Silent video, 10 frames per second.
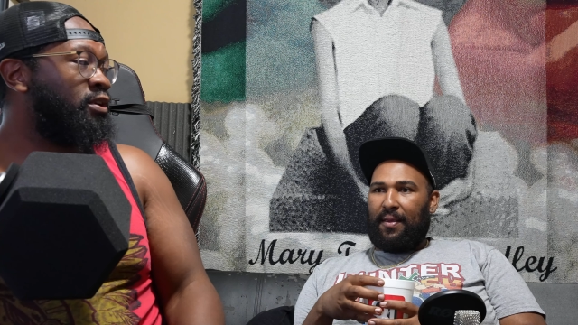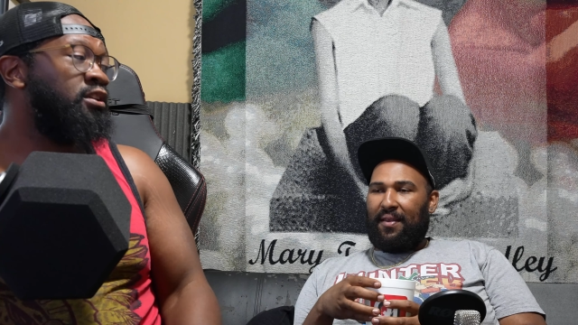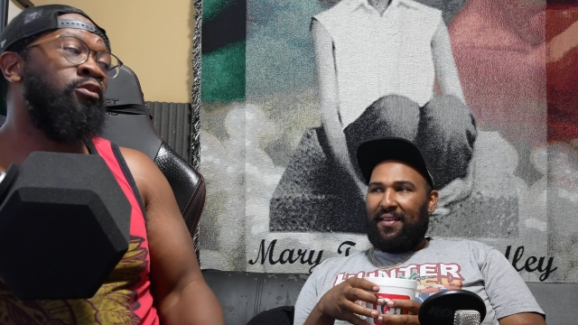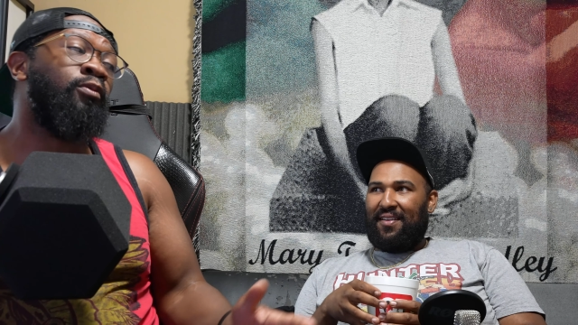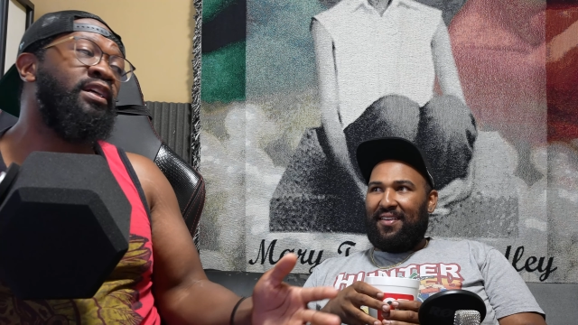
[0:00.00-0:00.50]

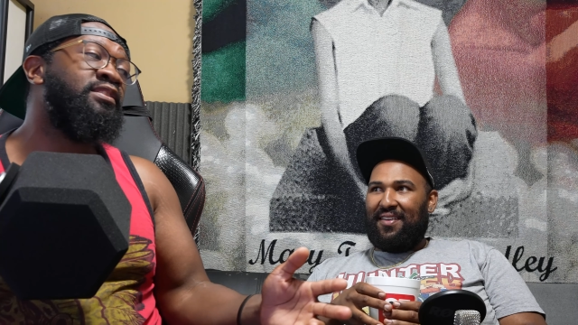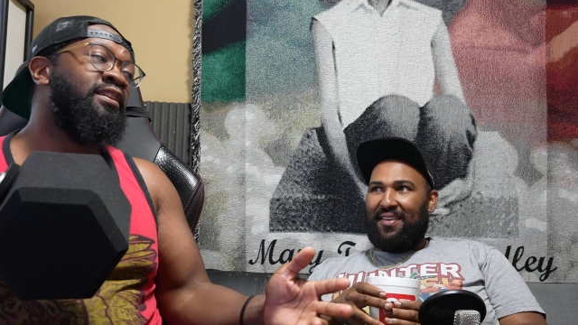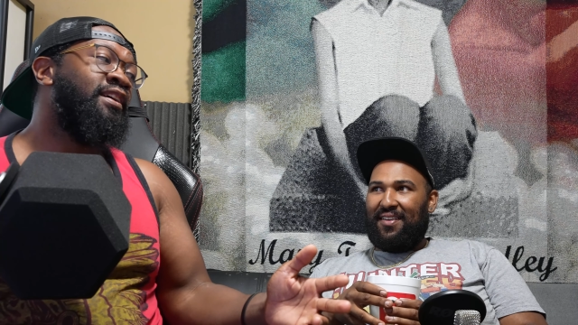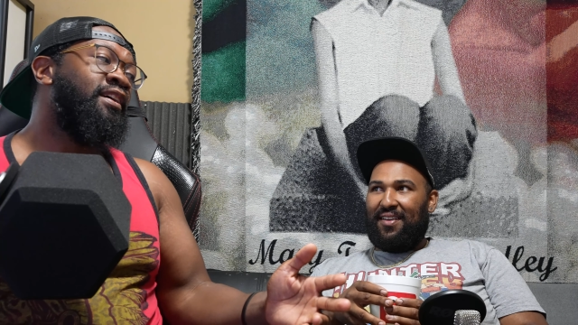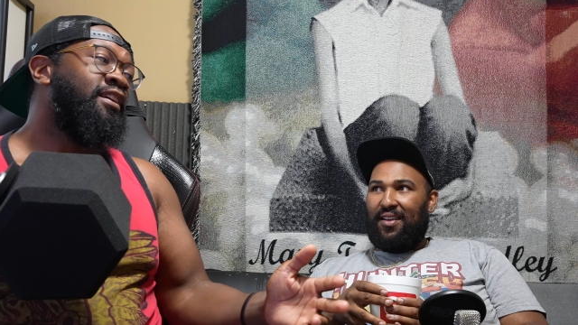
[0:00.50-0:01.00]
Speaker 1: reach. You
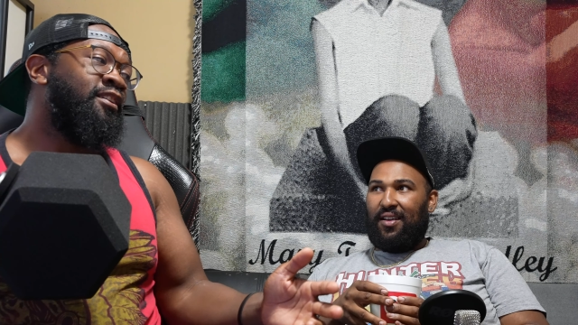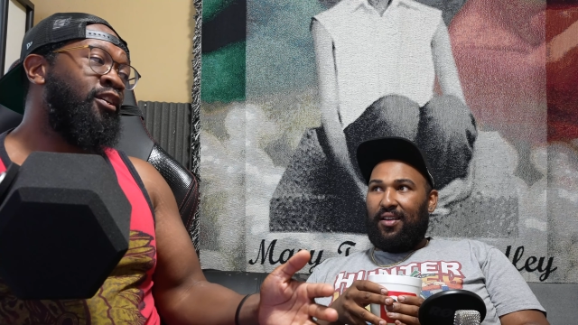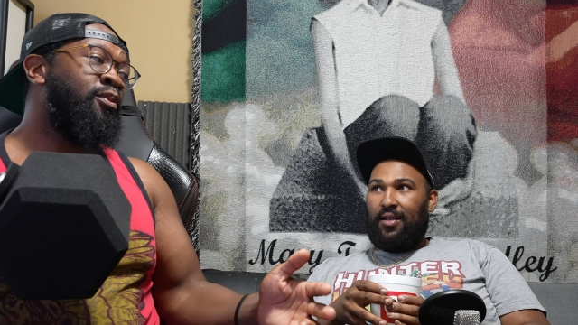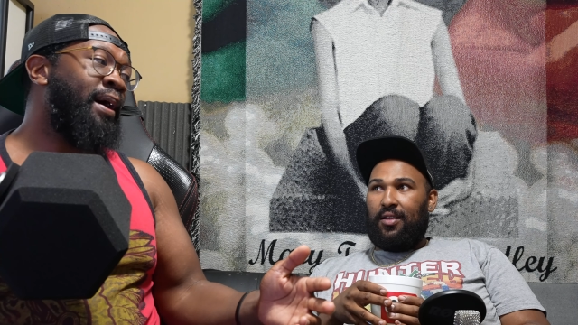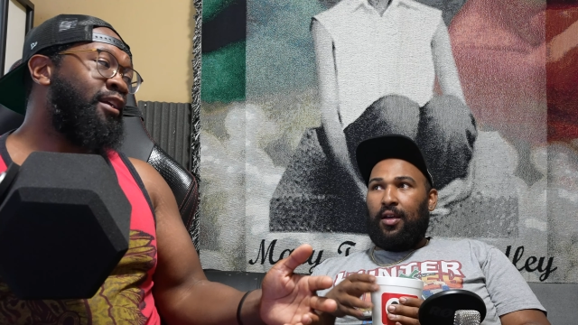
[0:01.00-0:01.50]
reaching?
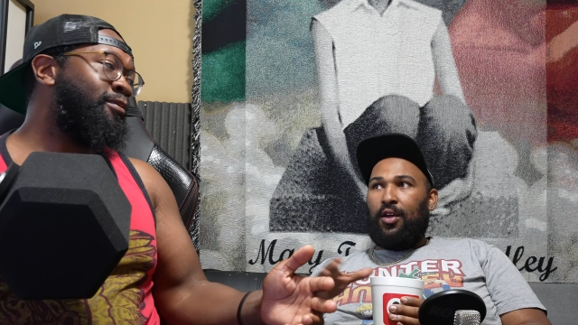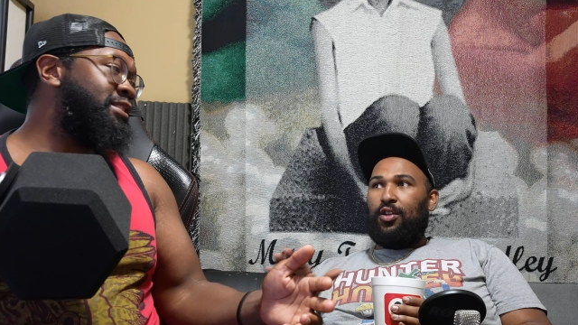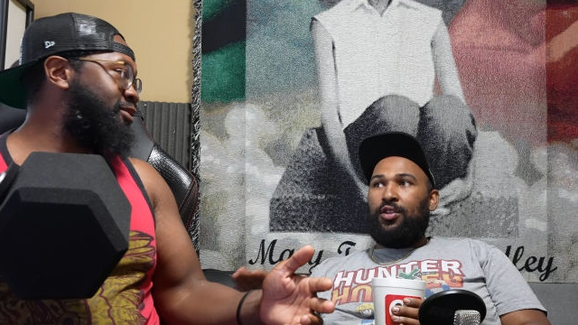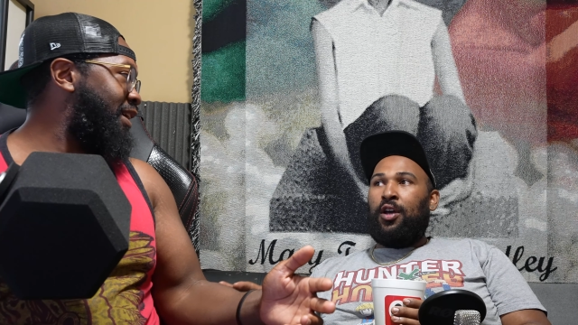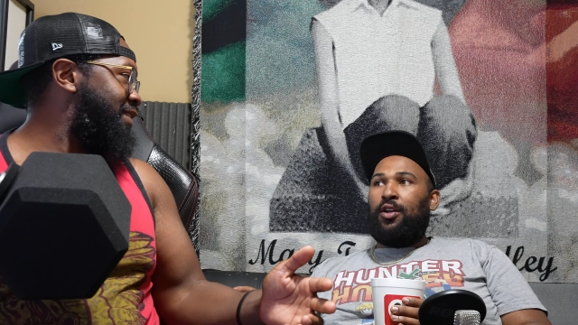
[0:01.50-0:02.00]
You you about to
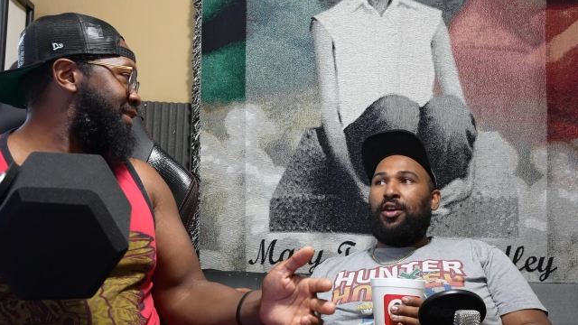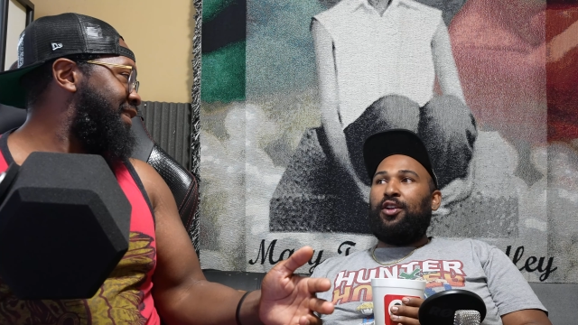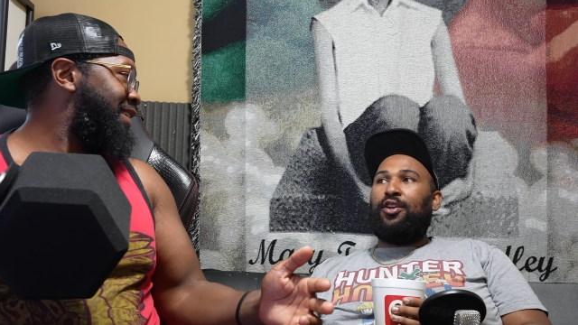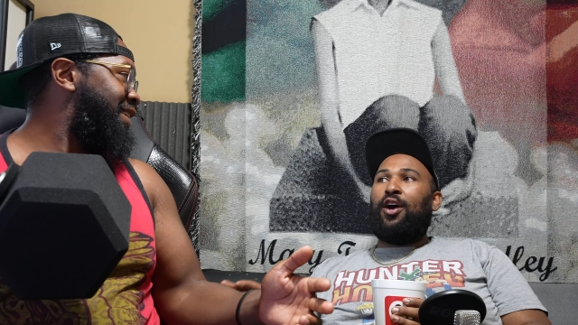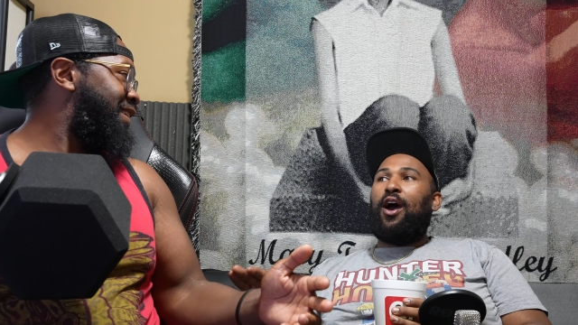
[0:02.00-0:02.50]
reach crazy?
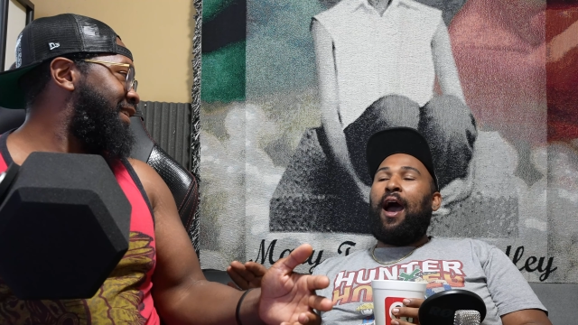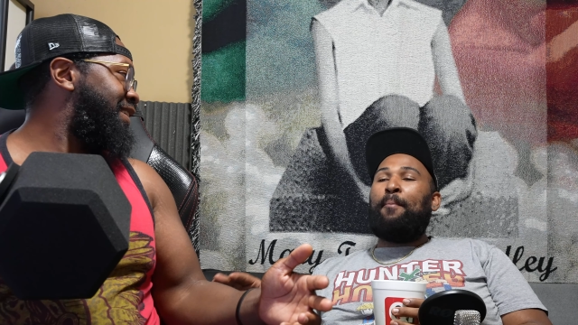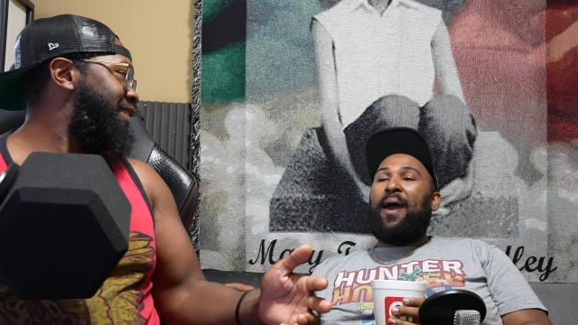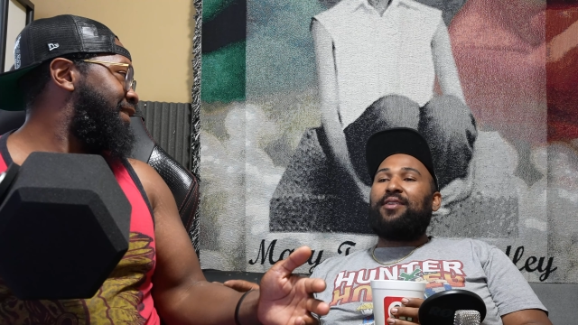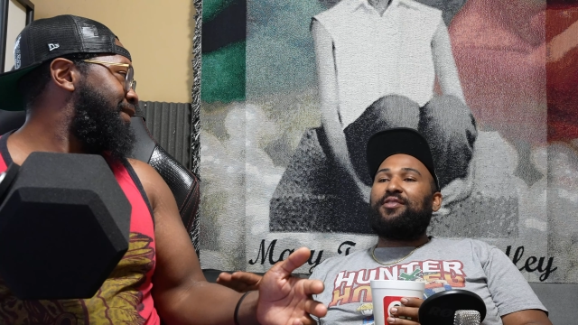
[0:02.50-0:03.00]
No, no, no, no.
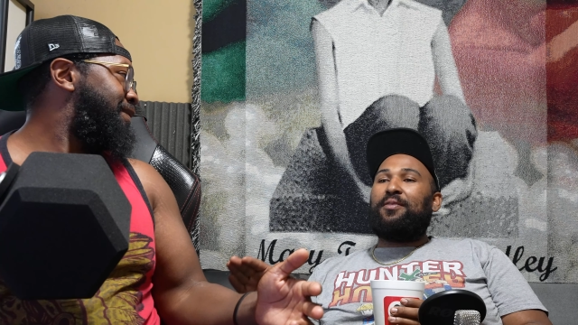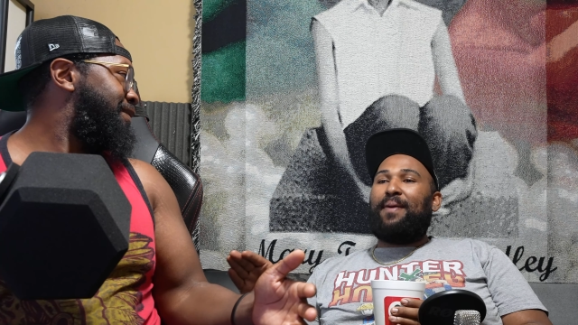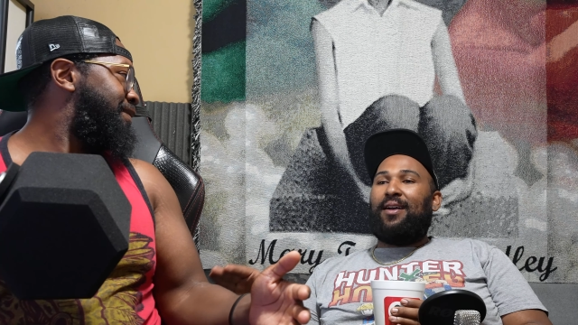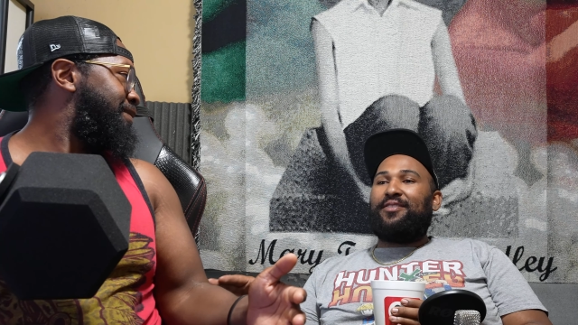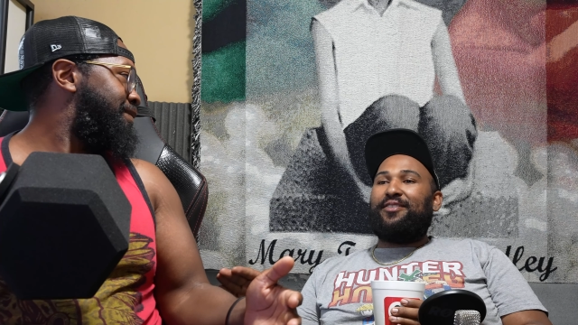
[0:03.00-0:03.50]
I'm actually
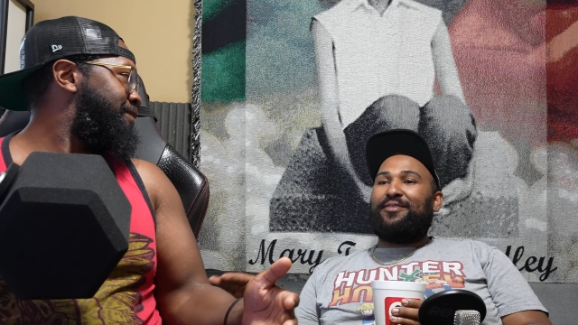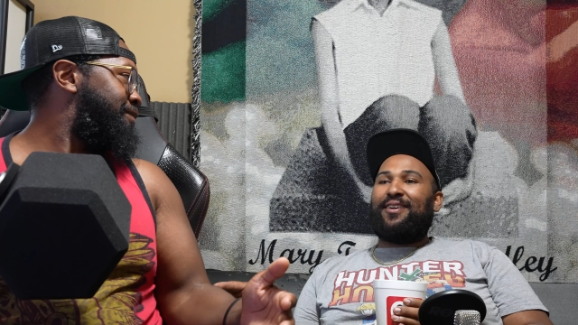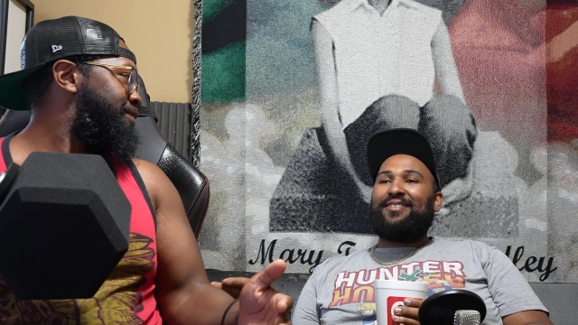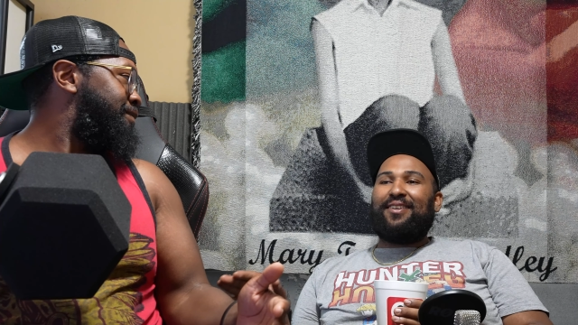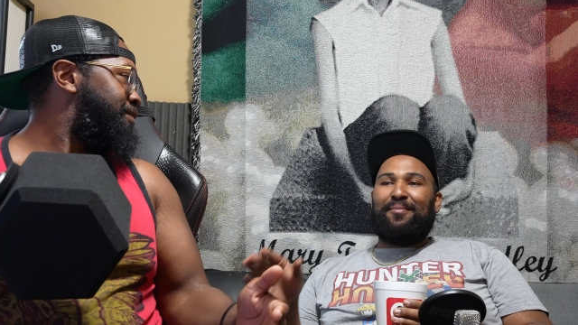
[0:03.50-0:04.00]
about to
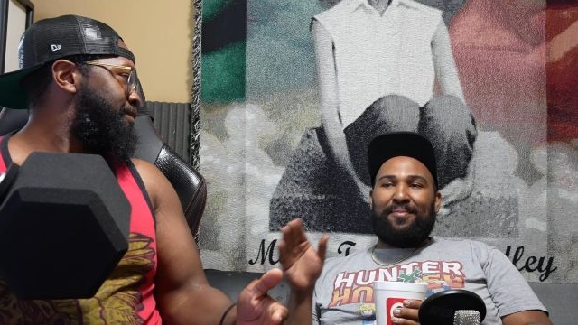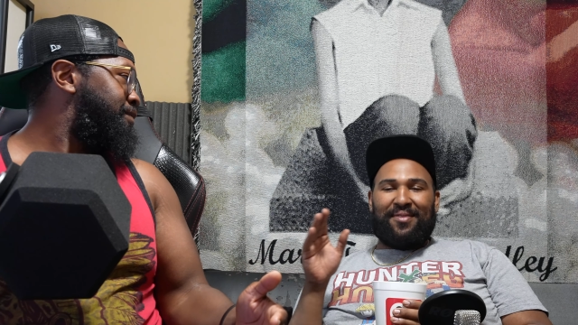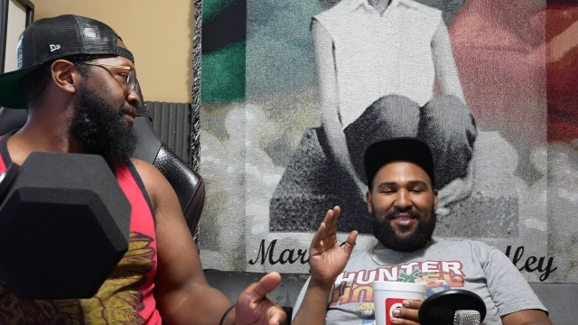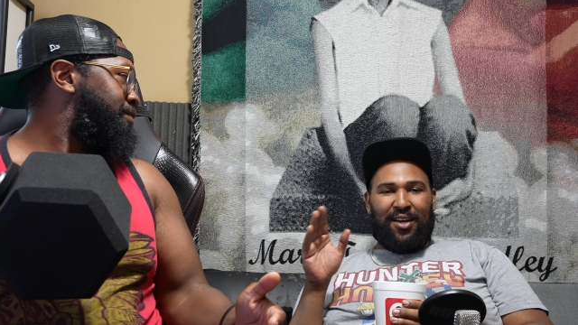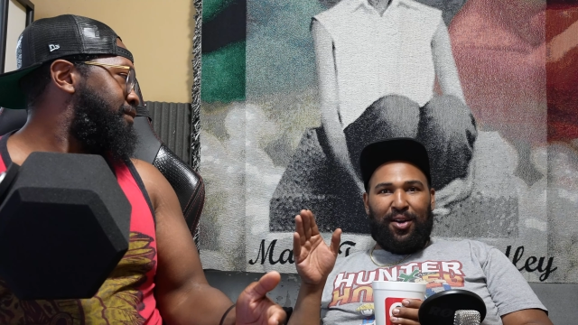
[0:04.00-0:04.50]
address something.
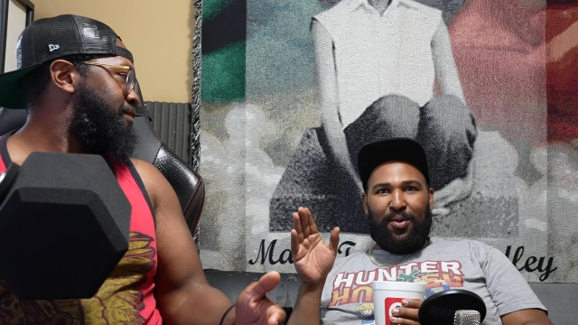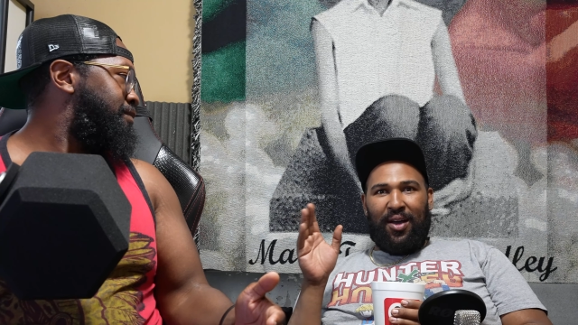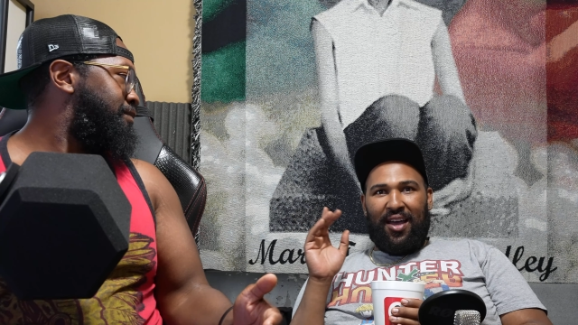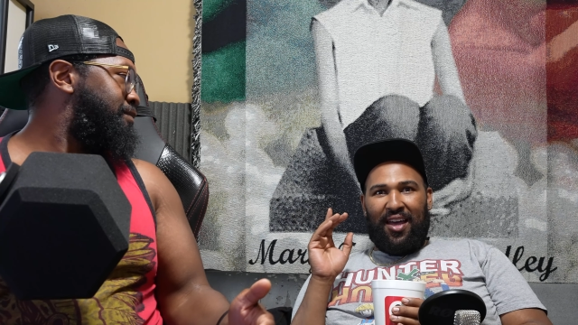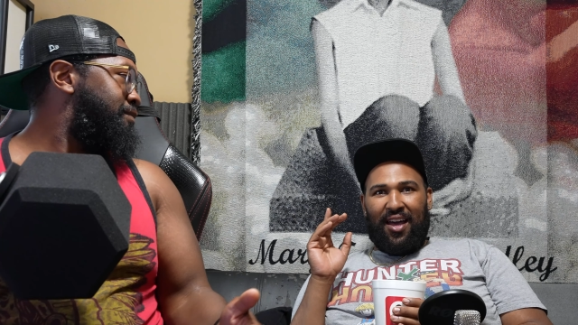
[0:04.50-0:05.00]
So.